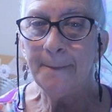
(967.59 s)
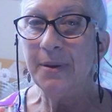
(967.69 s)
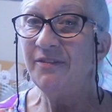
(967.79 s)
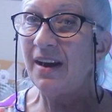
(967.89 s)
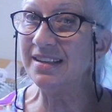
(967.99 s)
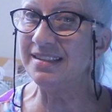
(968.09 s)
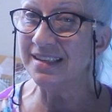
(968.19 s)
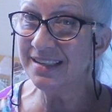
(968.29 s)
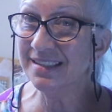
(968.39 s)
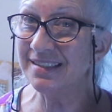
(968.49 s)
But if I
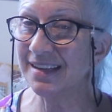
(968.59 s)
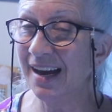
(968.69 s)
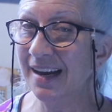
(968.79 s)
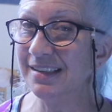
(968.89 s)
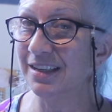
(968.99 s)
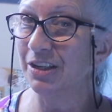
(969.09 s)
did decide to